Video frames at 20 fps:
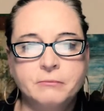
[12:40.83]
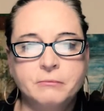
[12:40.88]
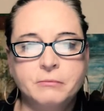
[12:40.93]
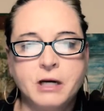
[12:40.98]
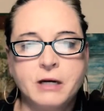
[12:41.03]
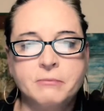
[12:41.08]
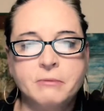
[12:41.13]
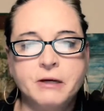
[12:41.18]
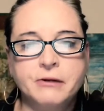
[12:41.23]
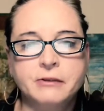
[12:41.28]

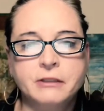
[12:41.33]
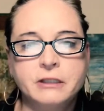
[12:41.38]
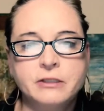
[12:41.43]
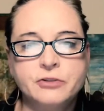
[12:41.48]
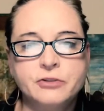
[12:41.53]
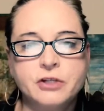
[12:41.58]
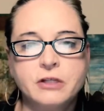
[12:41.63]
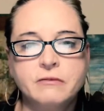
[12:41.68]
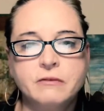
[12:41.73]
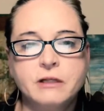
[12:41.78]
primarily
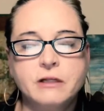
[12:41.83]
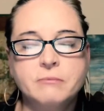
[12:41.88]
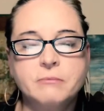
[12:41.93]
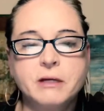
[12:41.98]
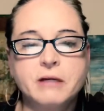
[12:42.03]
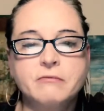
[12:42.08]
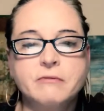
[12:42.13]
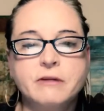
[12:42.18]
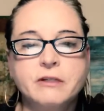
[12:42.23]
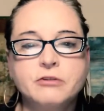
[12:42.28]
generated by
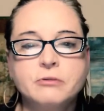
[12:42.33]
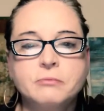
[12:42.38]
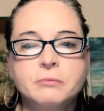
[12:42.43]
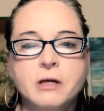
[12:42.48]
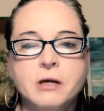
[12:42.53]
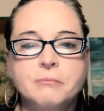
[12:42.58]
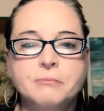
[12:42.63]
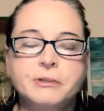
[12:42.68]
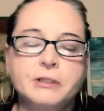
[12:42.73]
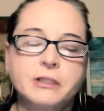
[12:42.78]
rental
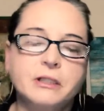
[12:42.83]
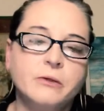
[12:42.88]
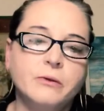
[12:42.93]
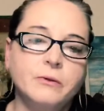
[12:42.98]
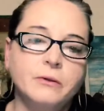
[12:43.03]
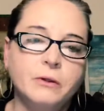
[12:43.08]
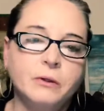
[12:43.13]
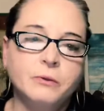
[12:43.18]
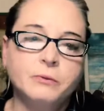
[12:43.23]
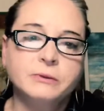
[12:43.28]
property or
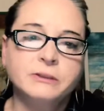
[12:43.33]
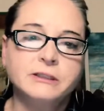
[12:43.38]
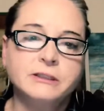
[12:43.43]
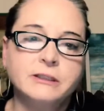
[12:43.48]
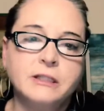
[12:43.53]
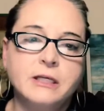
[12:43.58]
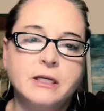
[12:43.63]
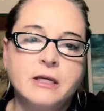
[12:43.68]
loans,